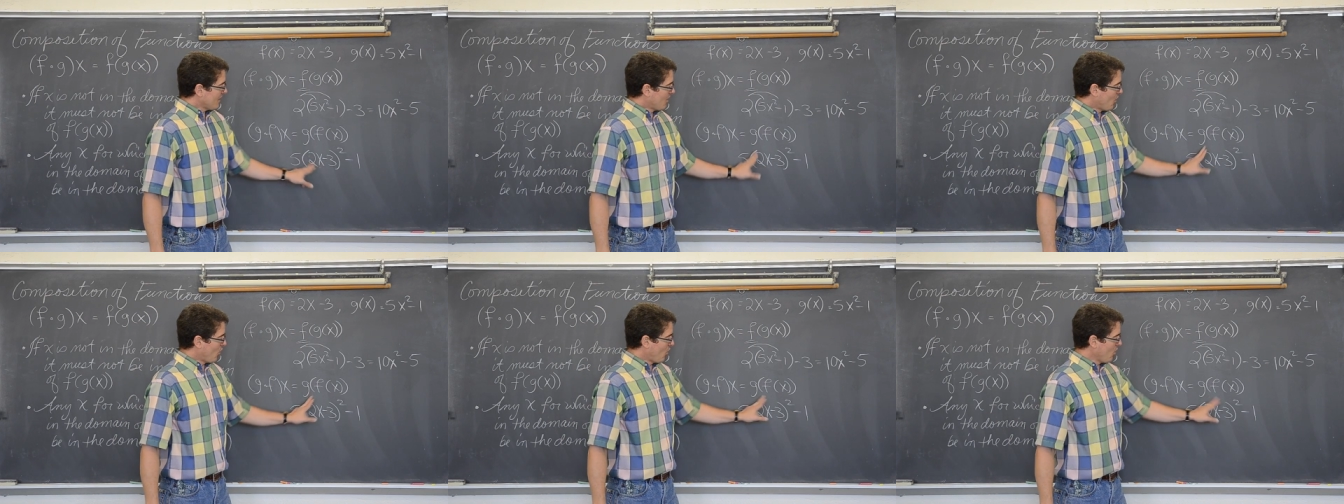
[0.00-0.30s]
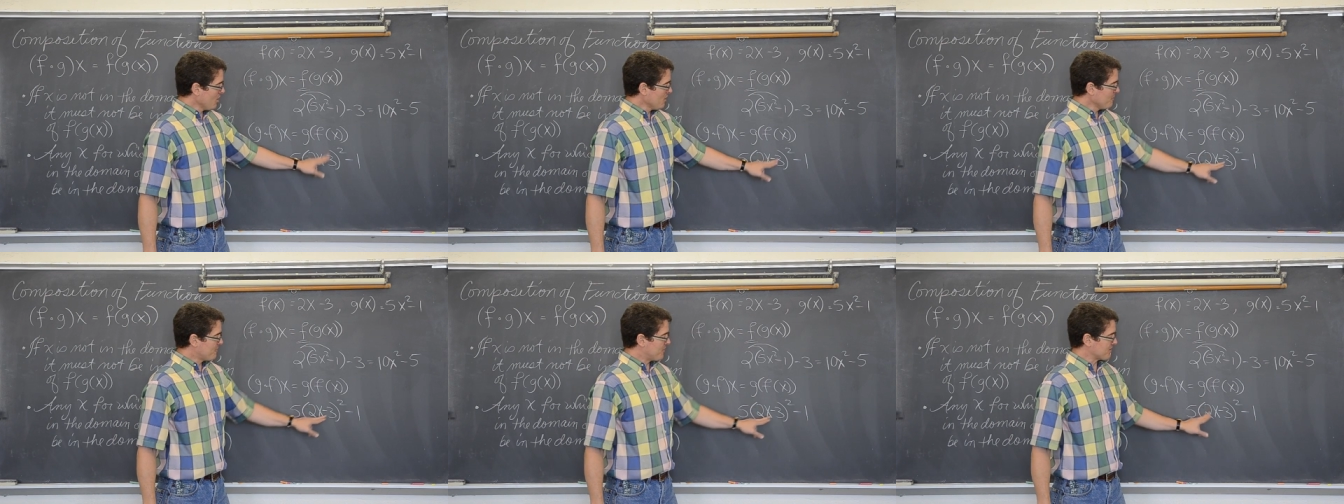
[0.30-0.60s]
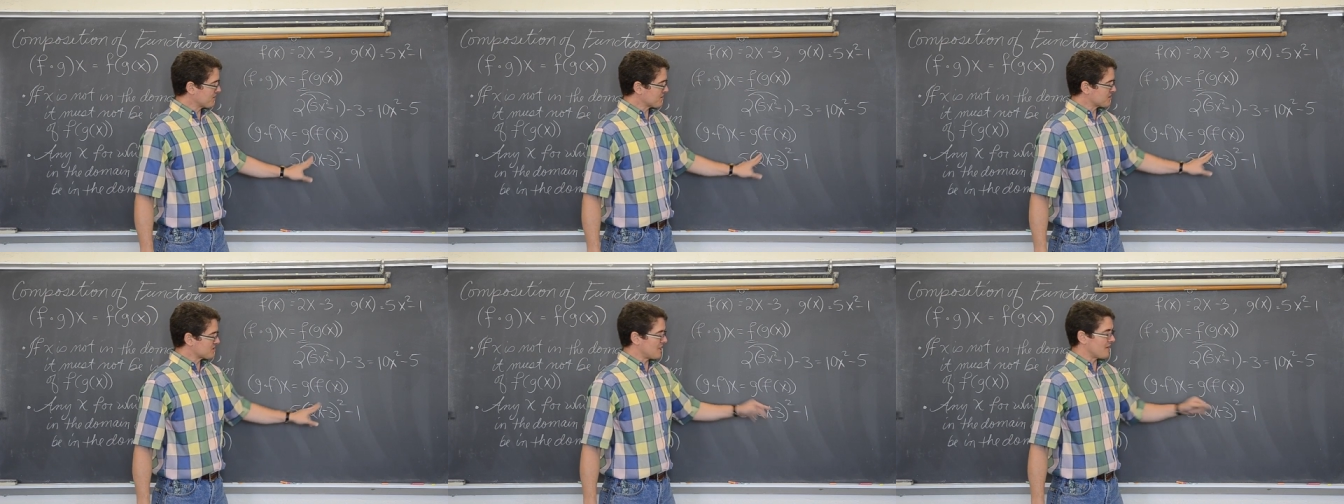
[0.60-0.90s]
Or
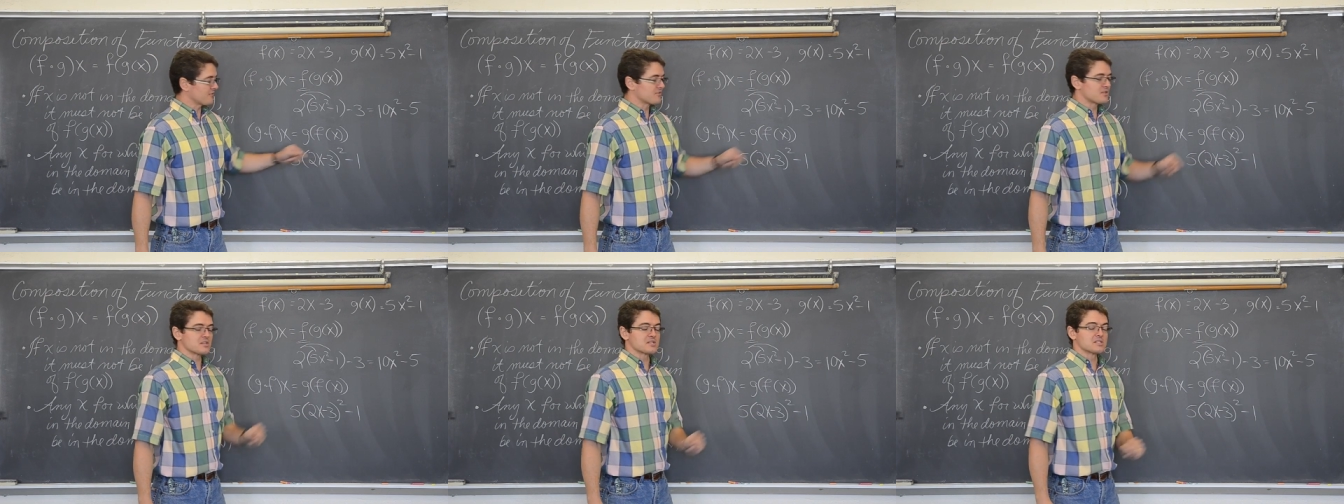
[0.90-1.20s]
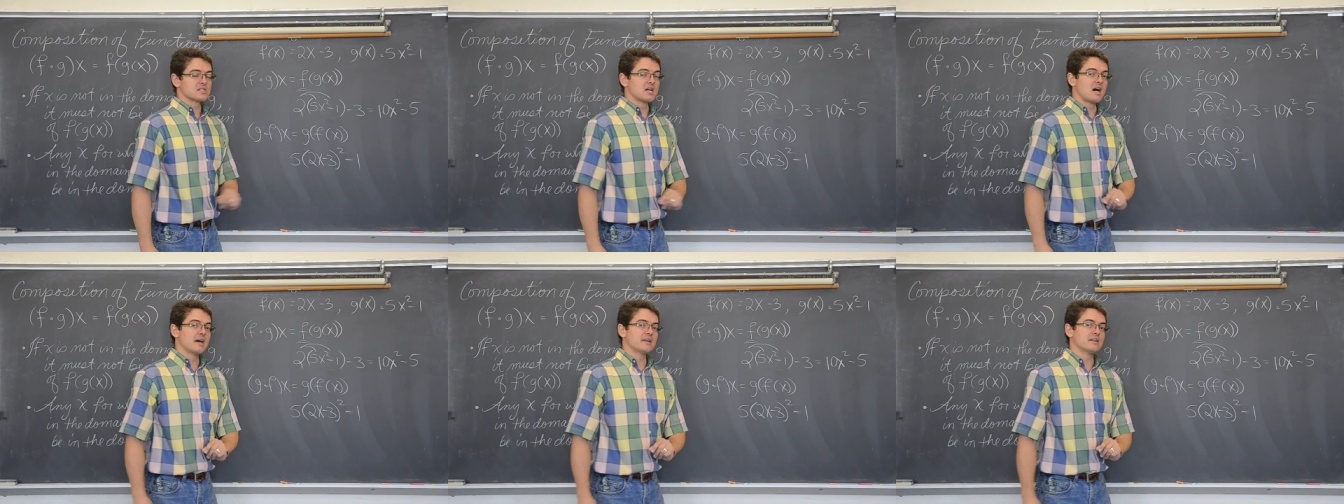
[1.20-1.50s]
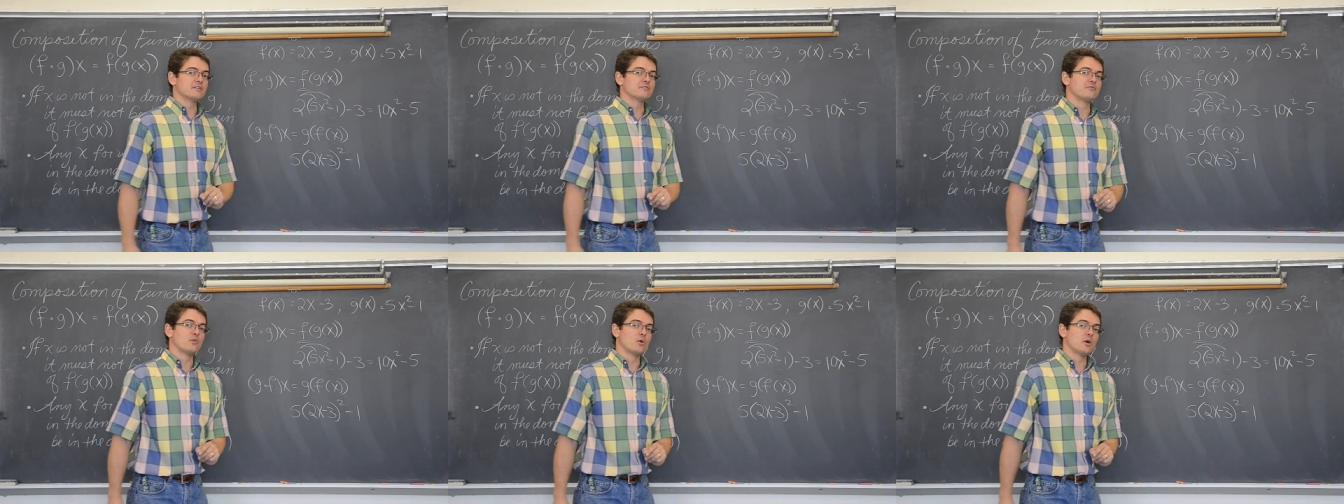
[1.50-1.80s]
put this off to the side
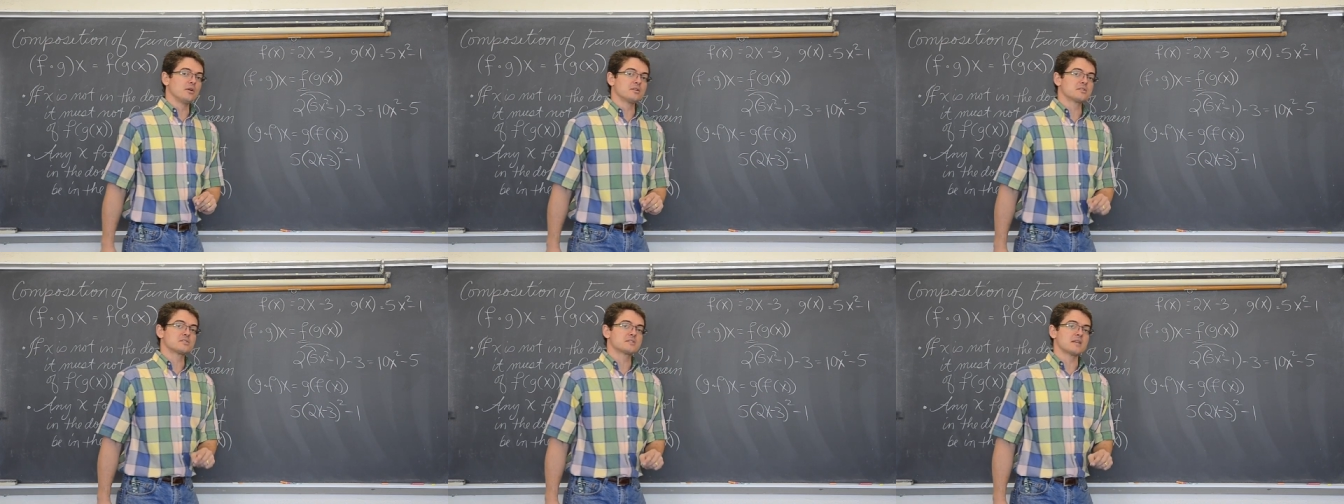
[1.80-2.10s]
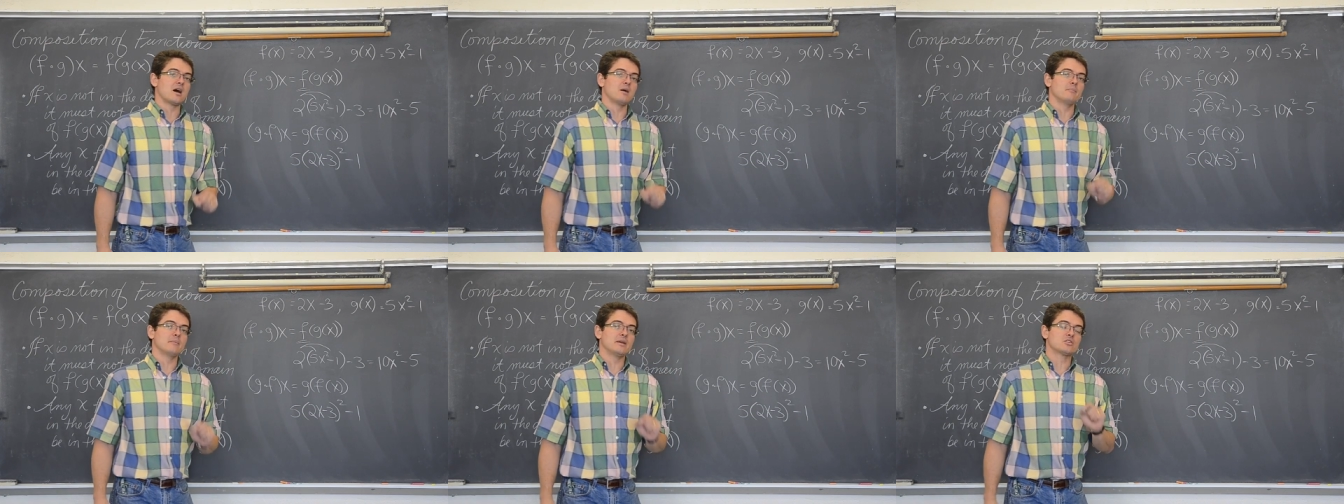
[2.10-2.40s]
and FOIL this out.